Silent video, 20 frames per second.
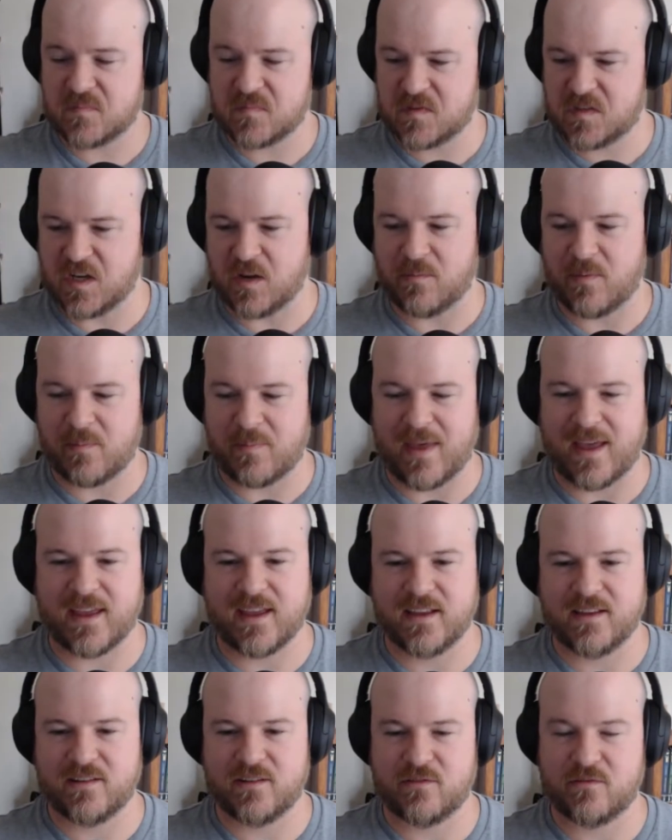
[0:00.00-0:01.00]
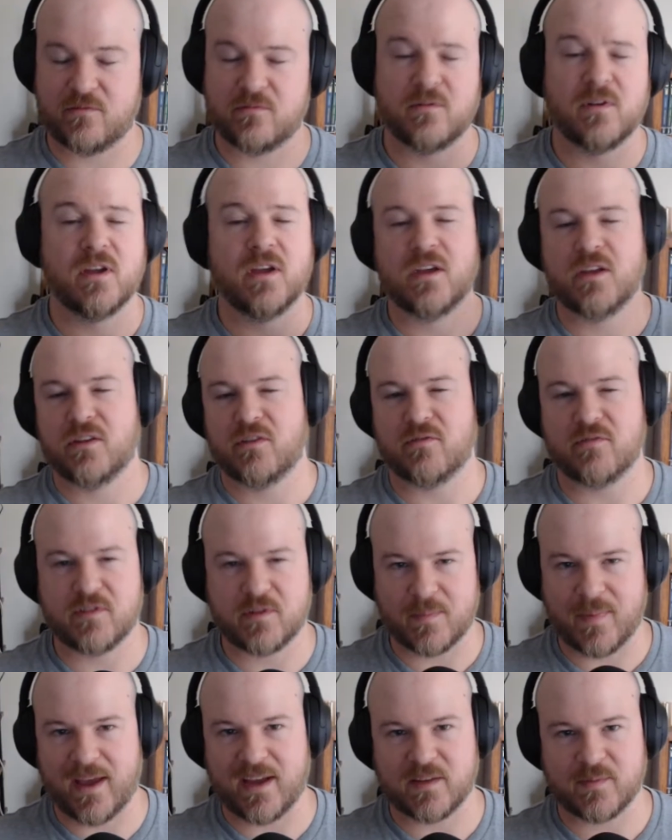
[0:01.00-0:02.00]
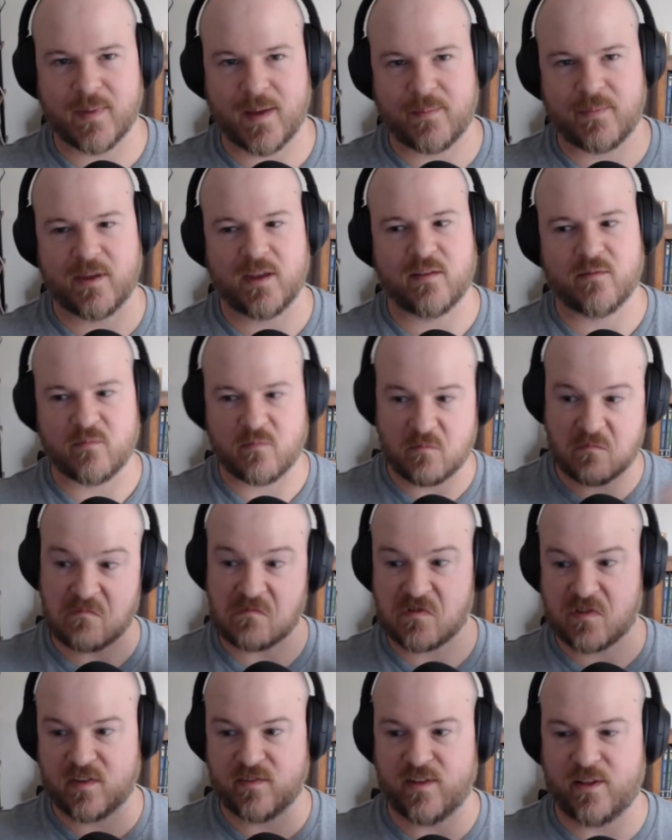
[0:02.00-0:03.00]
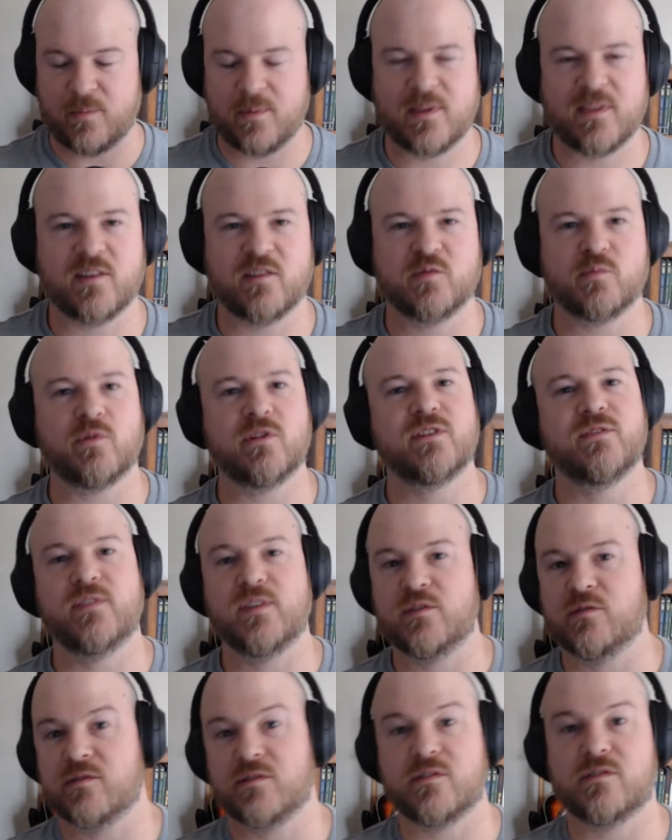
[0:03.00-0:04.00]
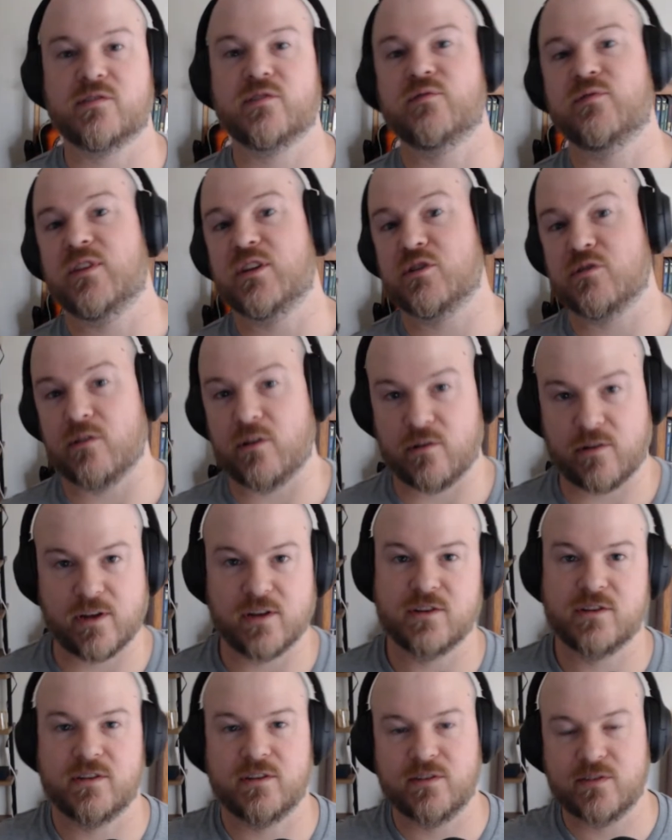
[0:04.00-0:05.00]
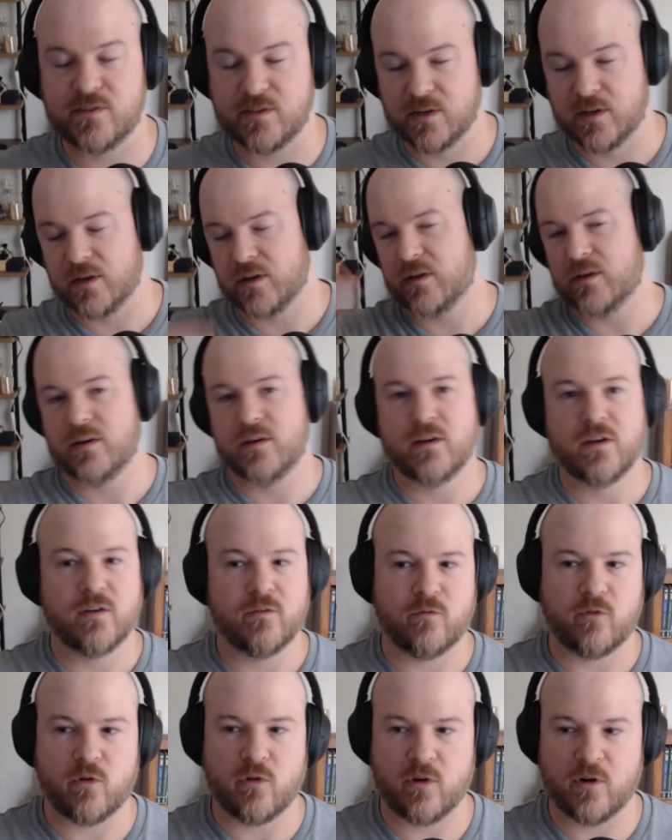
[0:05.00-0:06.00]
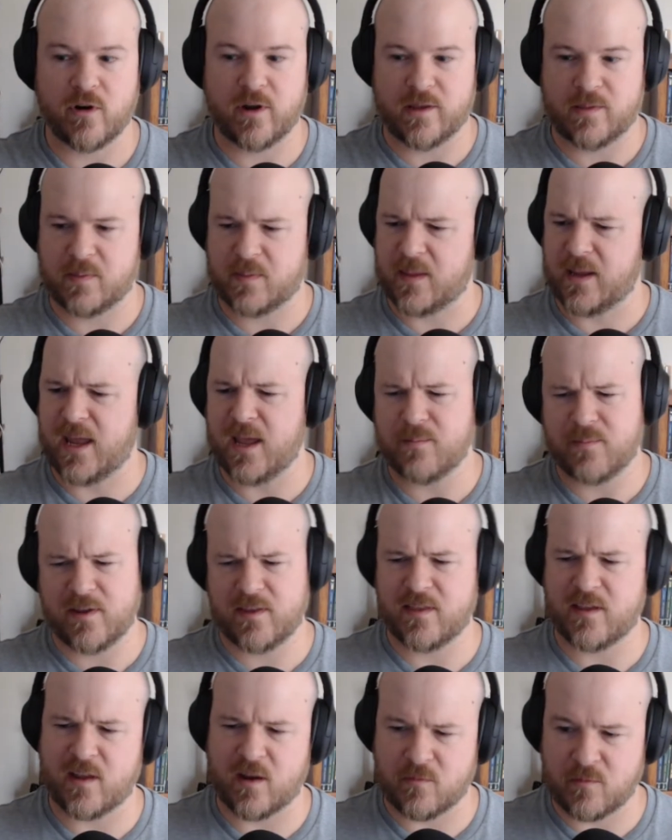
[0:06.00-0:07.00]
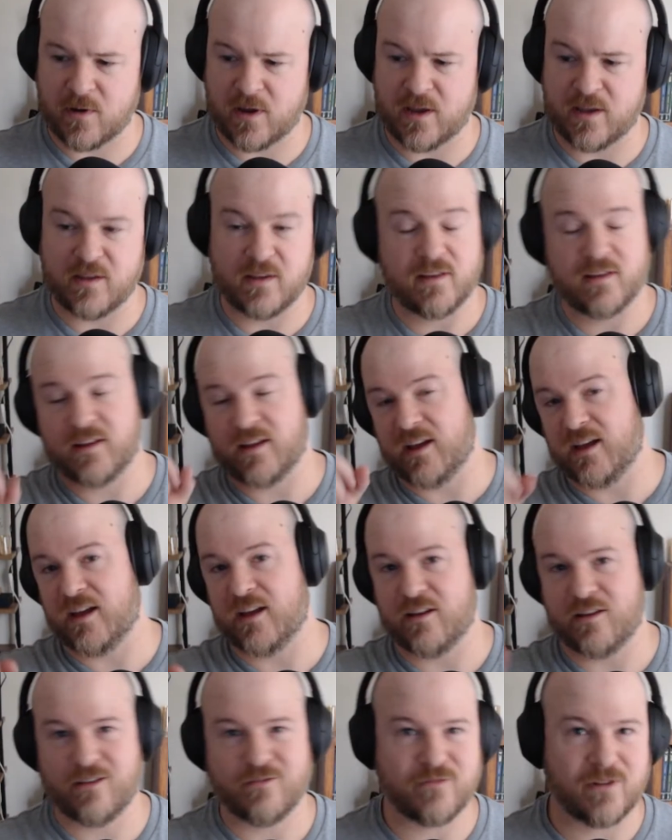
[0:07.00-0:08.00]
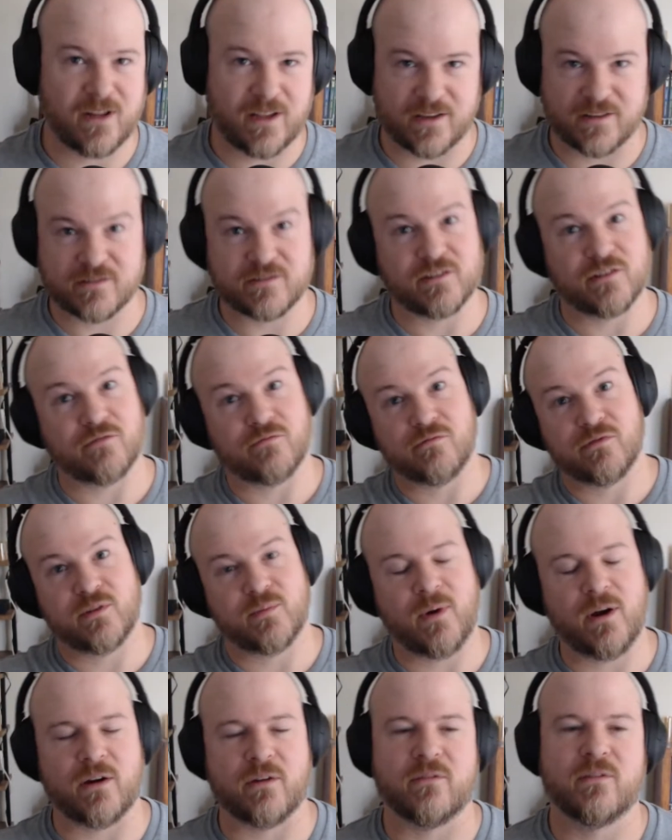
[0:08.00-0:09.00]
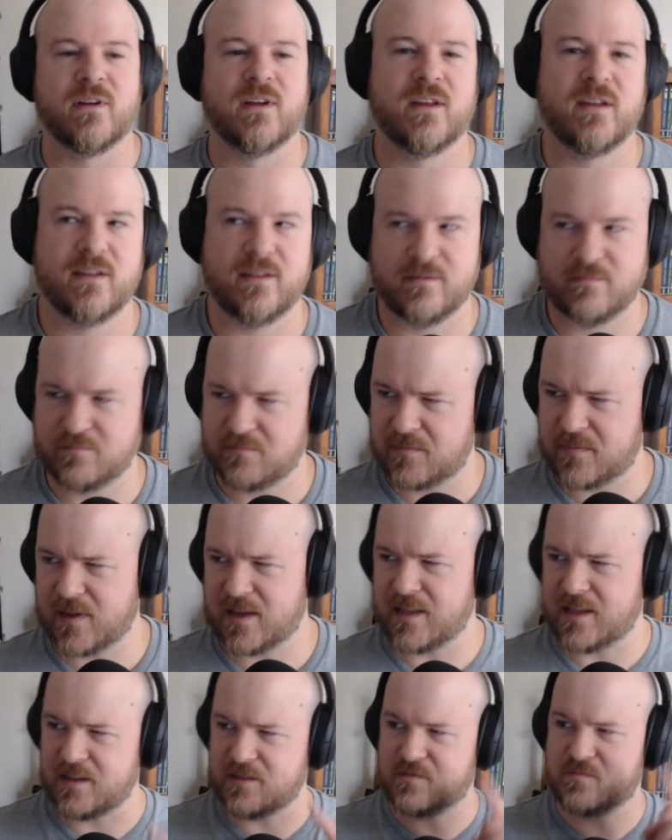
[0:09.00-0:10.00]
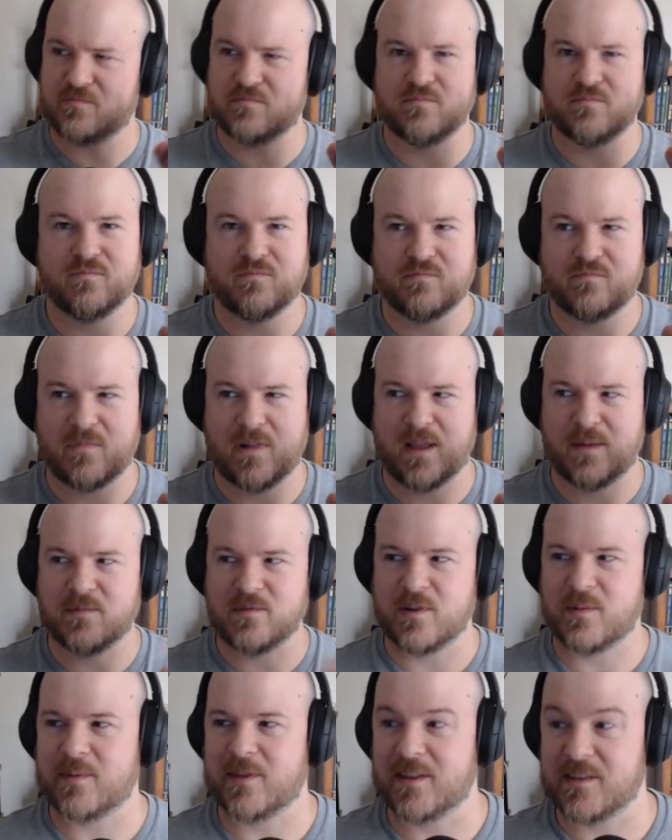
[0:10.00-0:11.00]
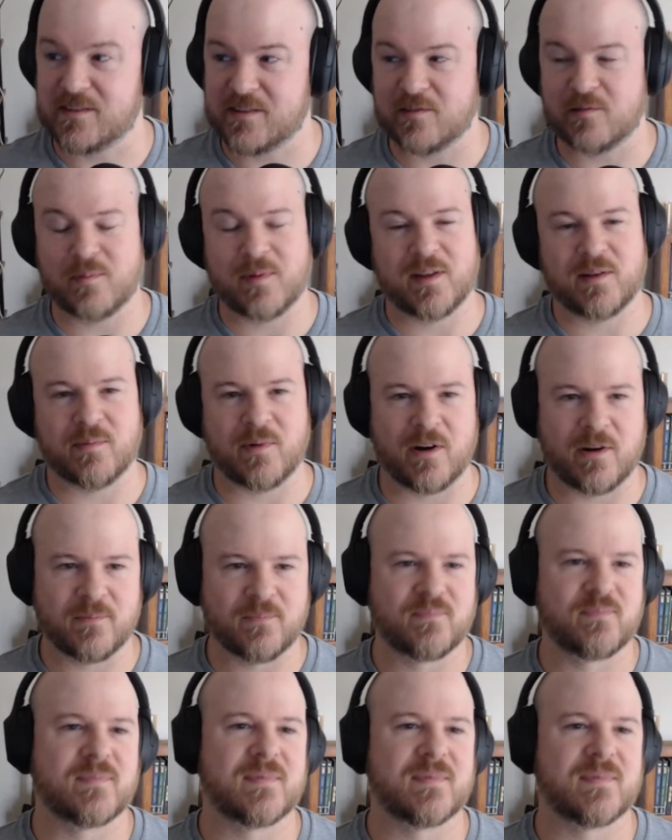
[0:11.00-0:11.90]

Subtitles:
jumping back into doing some hex mapping and developing those points of interest, those adventure locations, for the campaign that I run on Fridays, so tomorrow. At least while I'm streaming this, it'll be tomorrow.